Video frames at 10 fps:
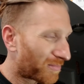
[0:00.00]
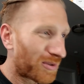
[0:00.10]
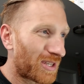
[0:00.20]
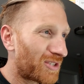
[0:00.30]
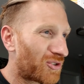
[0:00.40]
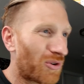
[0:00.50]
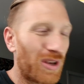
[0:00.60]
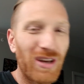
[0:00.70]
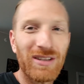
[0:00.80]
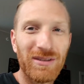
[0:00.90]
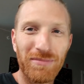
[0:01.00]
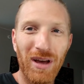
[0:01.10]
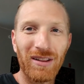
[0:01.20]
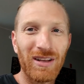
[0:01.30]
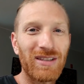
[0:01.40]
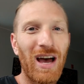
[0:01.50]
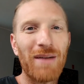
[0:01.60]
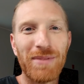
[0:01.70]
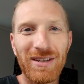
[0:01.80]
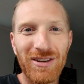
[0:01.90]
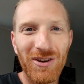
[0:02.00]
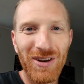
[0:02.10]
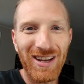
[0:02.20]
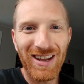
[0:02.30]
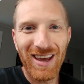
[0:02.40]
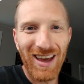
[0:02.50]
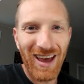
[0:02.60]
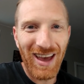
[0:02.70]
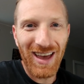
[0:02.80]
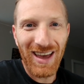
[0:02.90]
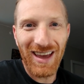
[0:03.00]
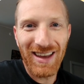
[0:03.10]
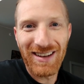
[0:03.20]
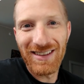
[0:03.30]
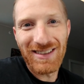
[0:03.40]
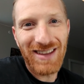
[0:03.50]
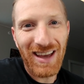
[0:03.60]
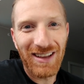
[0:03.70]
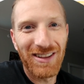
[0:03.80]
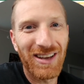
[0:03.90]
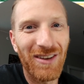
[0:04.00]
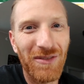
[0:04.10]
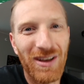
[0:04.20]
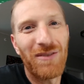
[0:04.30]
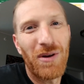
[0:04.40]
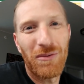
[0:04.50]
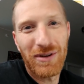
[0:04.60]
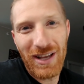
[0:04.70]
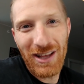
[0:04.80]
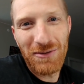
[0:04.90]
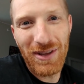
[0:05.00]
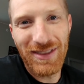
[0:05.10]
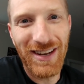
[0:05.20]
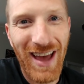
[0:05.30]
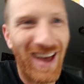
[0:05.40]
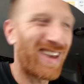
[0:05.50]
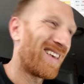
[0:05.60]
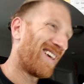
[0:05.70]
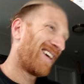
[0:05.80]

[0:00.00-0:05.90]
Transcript: please join us, but let's hop into it and take a look at what we're dealing with today.